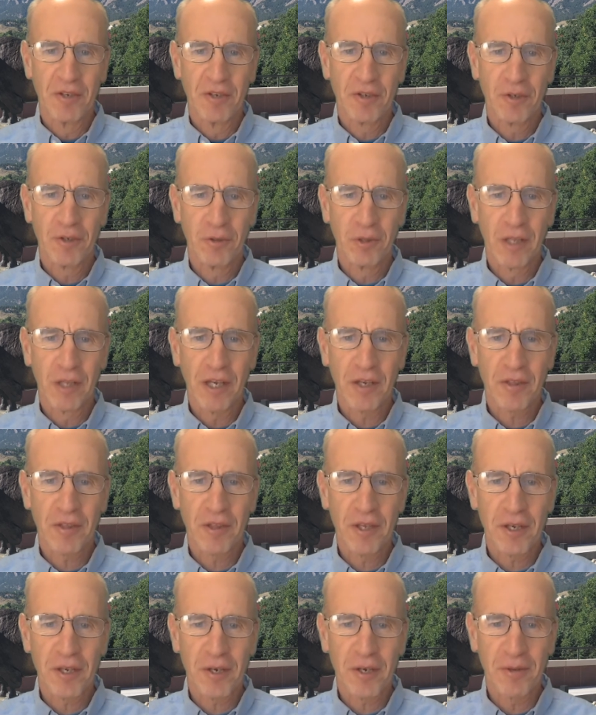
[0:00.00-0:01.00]
too
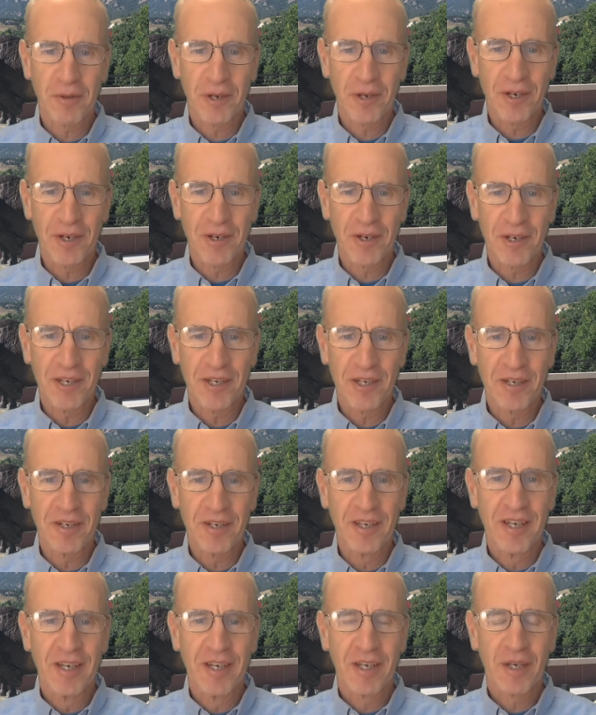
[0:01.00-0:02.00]
lengthy career in
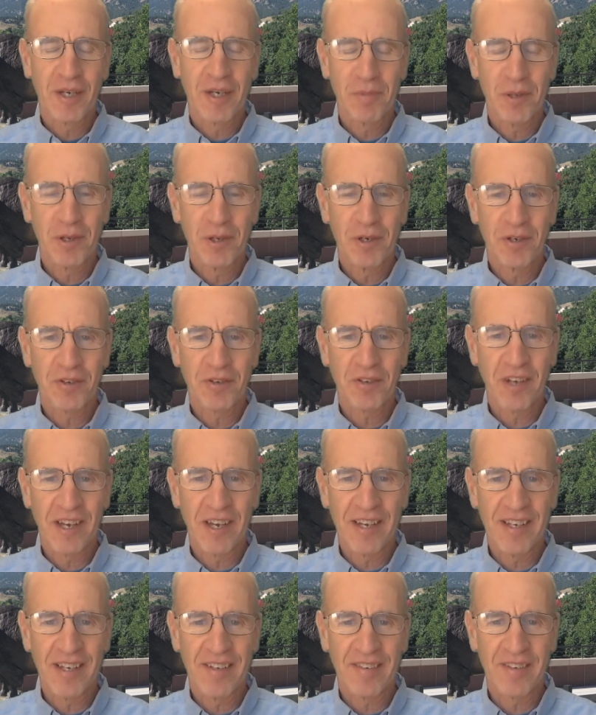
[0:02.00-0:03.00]
computer
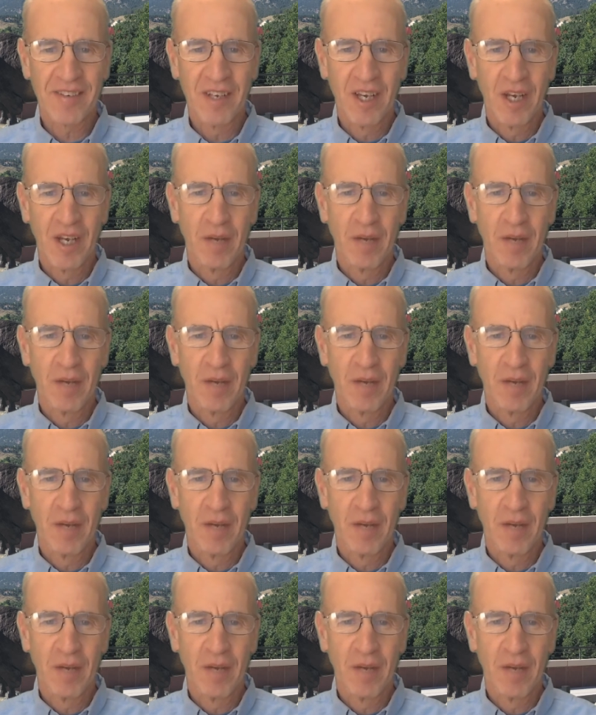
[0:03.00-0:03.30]
science,